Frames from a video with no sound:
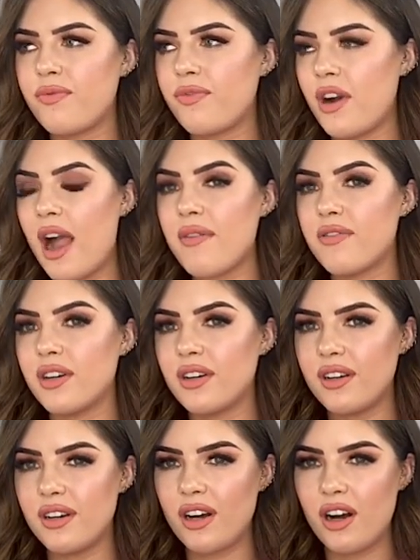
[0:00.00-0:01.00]

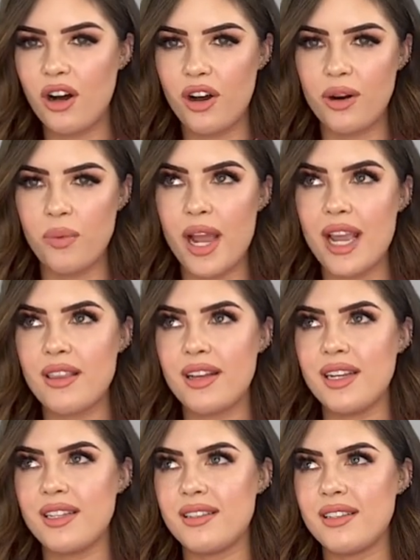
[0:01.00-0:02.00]
forever on a way
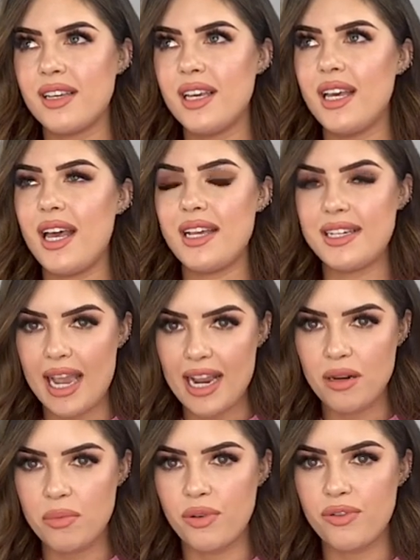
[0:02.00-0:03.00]
that is
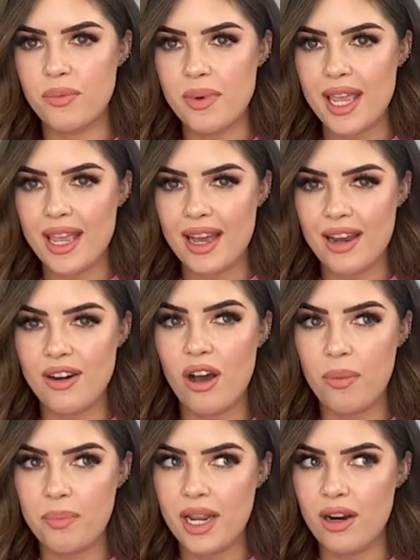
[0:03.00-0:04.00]
attainable for me and
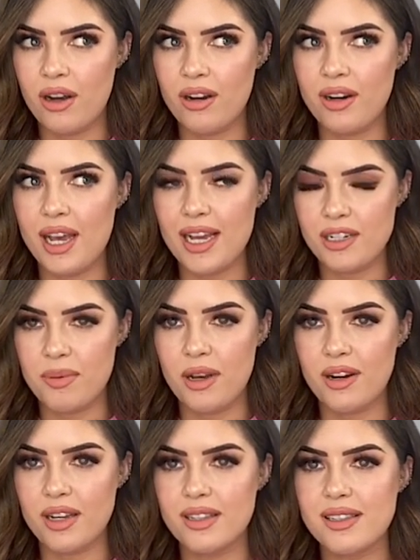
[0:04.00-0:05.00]
not being on
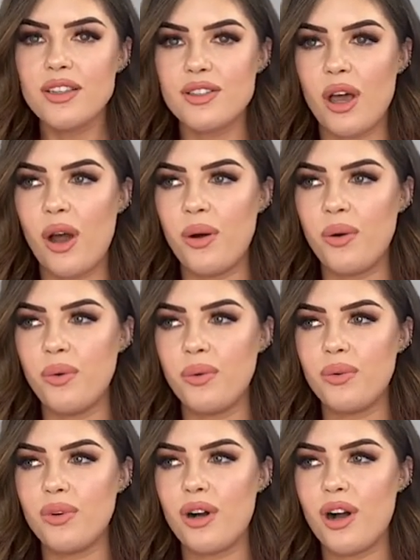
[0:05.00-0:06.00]
antibiotics.
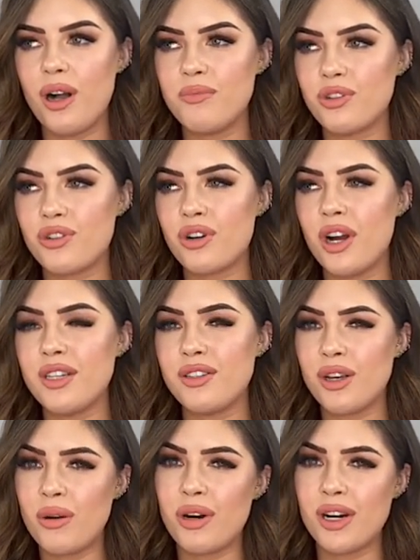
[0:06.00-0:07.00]
So I'm just trying
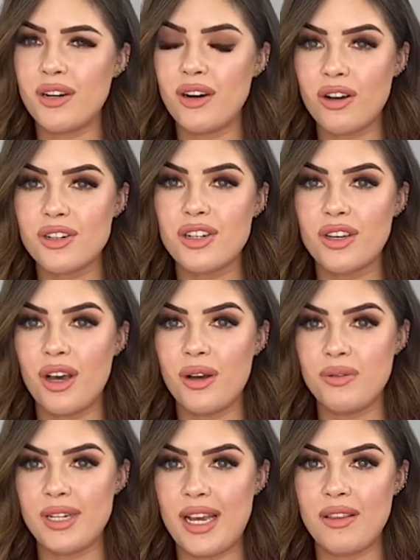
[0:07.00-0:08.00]
so hard not to
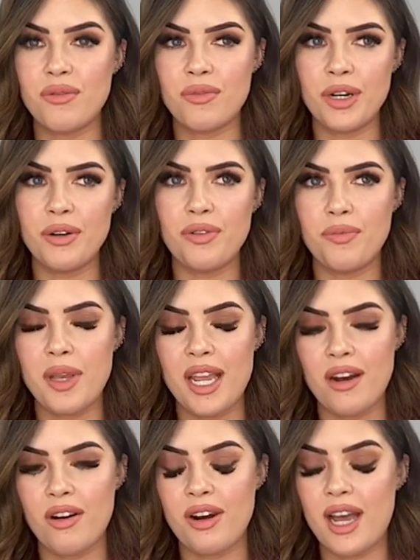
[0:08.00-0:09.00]
go down the route of
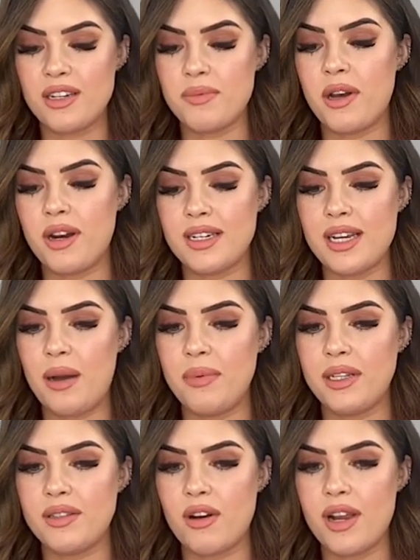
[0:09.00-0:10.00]
being on antibiotic
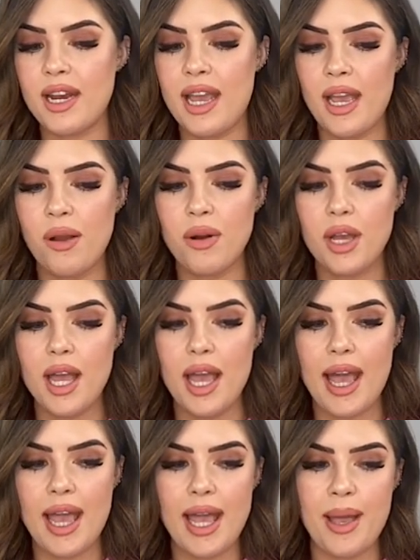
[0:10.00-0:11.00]
tablets right
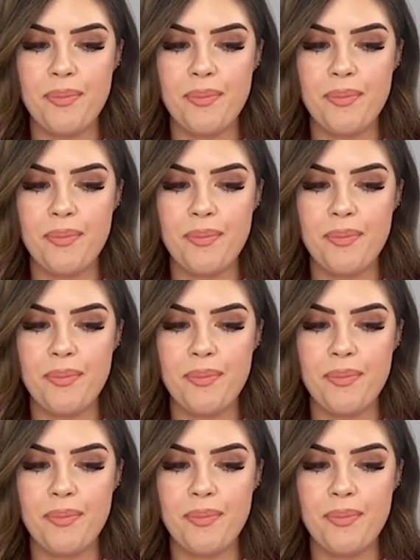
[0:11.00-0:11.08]
now.